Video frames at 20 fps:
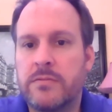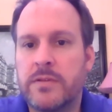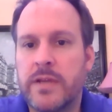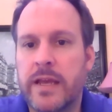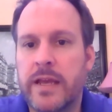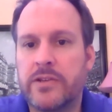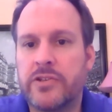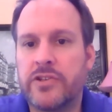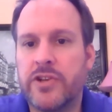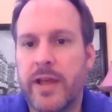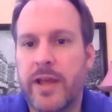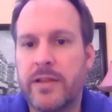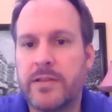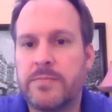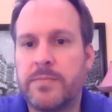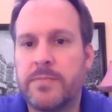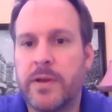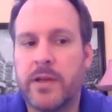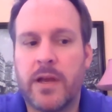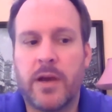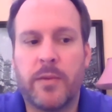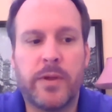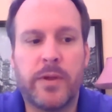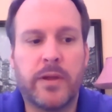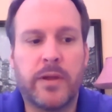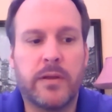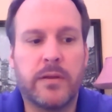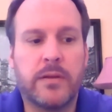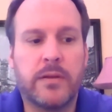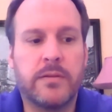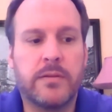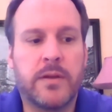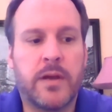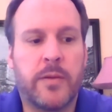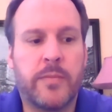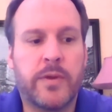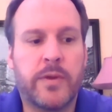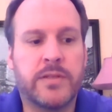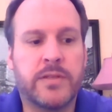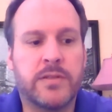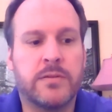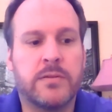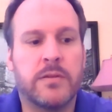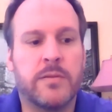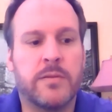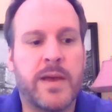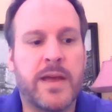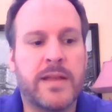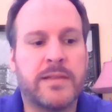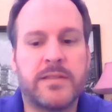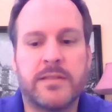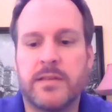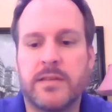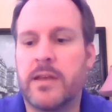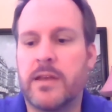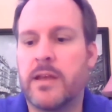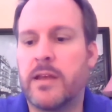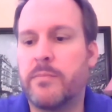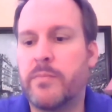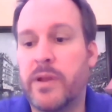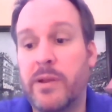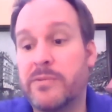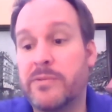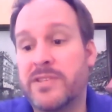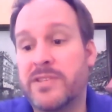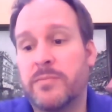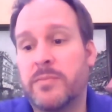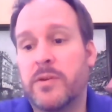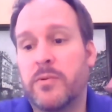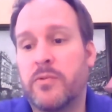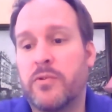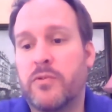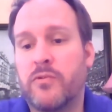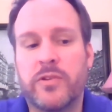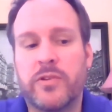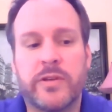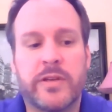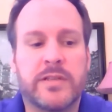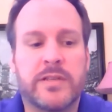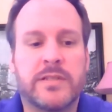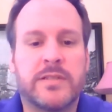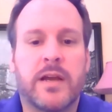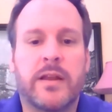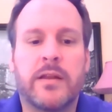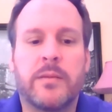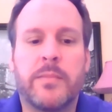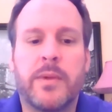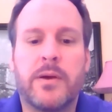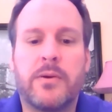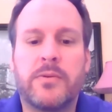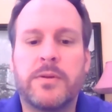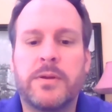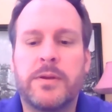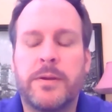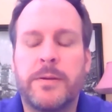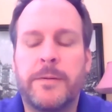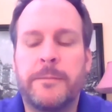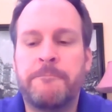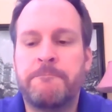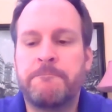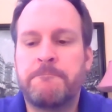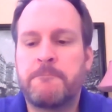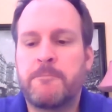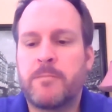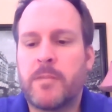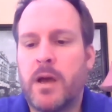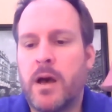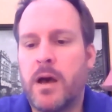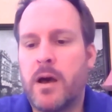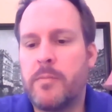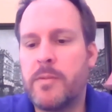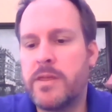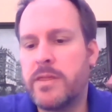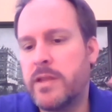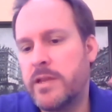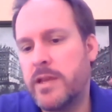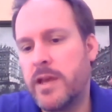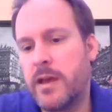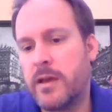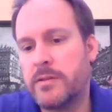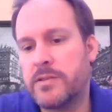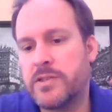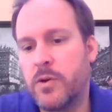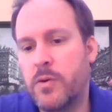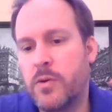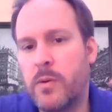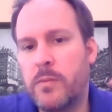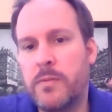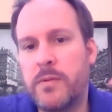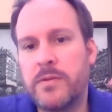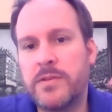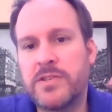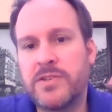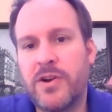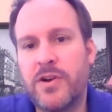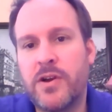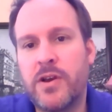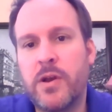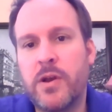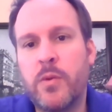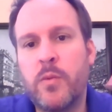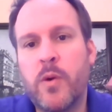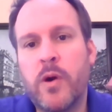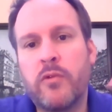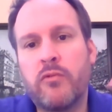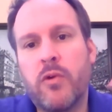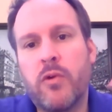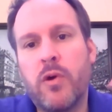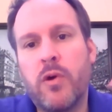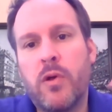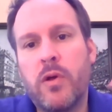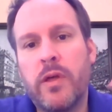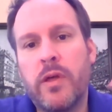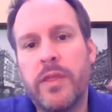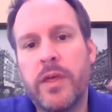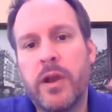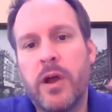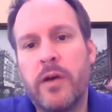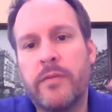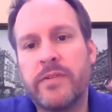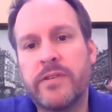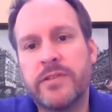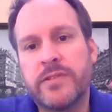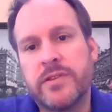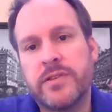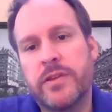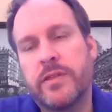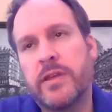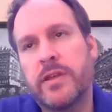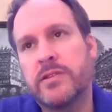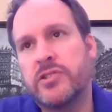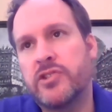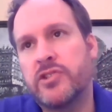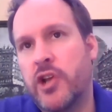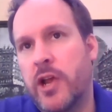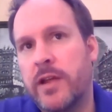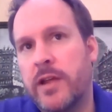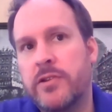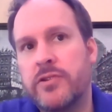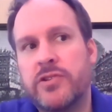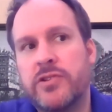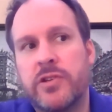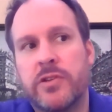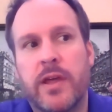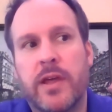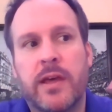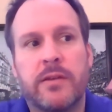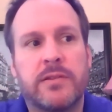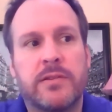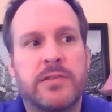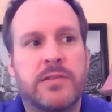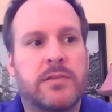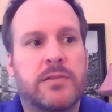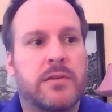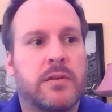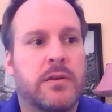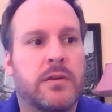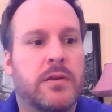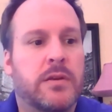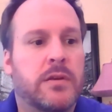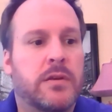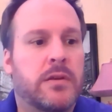take a chance by coming to the Mets. But it's something we're really excited about. And then, yeah, so started in one role, and then obviously things changed, and that's,